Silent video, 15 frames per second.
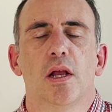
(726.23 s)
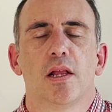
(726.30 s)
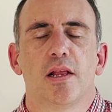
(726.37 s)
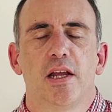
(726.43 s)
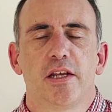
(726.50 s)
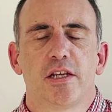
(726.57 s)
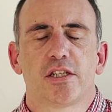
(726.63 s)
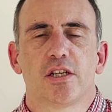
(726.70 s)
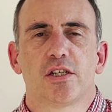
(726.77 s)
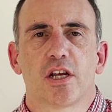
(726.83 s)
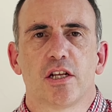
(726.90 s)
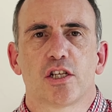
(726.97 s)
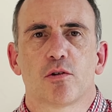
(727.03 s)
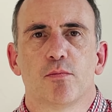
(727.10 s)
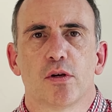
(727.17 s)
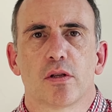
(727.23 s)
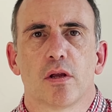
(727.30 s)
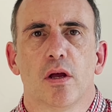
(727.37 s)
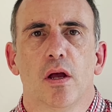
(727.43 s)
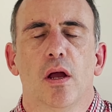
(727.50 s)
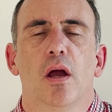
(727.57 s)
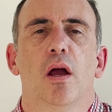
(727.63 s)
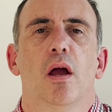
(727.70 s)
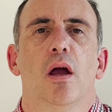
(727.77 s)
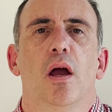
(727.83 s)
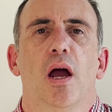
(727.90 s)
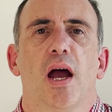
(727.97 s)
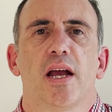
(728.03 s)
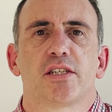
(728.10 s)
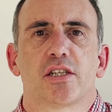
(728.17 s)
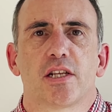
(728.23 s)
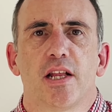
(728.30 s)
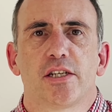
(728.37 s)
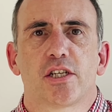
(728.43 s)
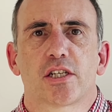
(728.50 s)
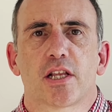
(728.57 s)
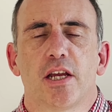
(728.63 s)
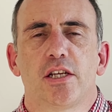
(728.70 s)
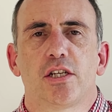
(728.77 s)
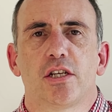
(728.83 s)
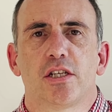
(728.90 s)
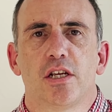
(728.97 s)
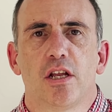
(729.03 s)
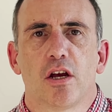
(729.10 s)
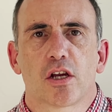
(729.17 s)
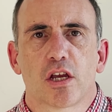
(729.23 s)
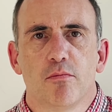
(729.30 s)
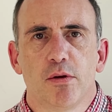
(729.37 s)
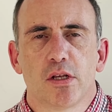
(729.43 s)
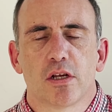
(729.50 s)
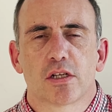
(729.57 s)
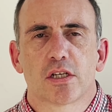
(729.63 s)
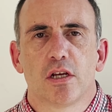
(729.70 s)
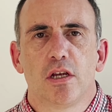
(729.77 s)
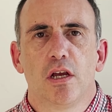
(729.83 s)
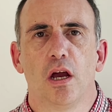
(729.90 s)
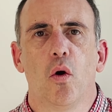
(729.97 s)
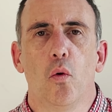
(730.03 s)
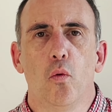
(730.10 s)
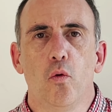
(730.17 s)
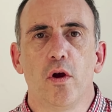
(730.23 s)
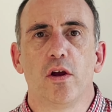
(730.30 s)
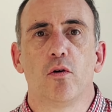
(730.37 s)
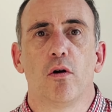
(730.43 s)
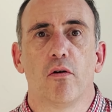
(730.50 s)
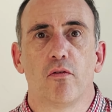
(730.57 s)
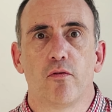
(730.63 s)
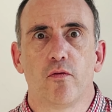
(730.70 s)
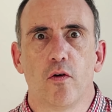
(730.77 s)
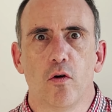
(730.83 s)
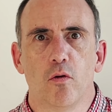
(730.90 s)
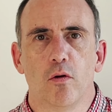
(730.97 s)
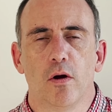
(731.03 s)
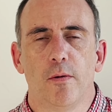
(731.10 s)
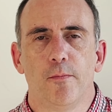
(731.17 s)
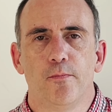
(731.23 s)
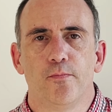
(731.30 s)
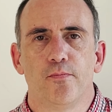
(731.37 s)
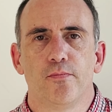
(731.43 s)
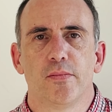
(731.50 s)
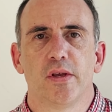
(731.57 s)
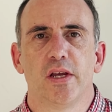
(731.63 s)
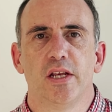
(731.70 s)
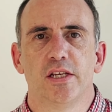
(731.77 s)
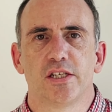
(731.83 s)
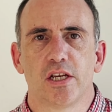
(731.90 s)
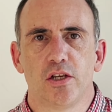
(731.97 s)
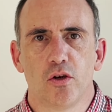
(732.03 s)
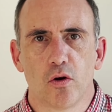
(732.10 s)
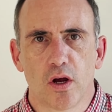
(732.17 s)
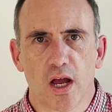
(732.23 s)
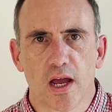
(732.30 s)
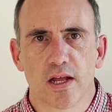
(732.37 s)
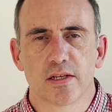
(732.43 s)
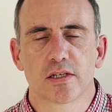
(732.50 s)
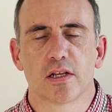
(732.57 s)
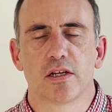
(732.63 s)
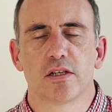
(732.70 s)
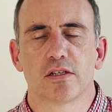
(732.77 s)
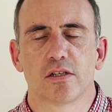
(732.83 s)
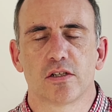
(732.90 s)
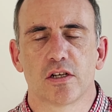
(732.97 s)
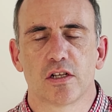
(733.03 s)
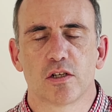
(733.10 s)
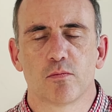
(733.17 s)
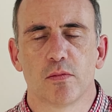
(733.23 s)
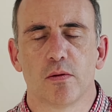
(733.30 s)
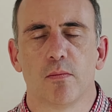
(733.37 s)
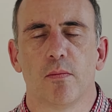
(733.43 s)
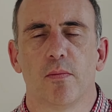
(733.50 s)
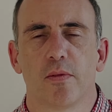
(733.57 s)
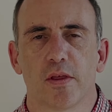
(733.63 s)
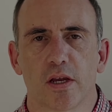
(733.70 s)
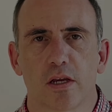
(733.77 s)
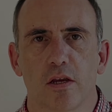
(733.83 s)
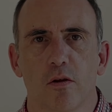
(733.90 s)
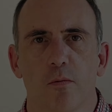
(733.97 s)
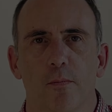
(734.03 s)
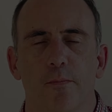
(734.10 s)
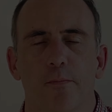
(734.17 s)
Ladies and gentlemen, as the legislatures in our community will fall, it is in your hands, ladies and gentlemen. Thank you.